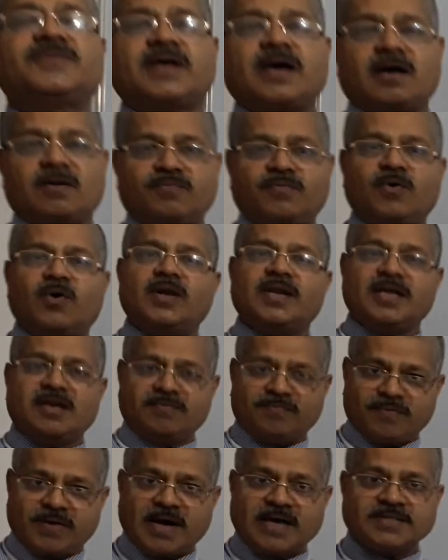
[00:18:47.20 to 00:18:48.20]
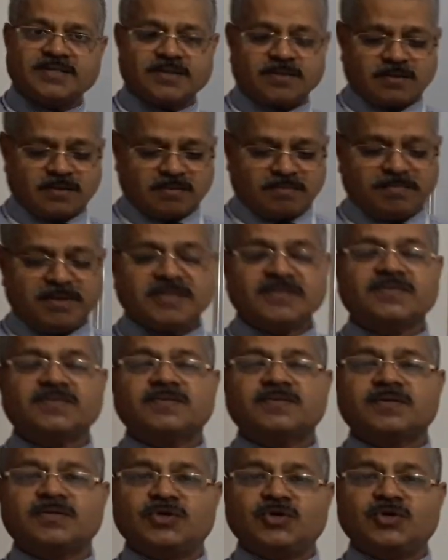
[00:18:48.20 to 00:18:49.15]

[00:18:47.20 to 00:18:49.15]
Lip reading: are falling fast, means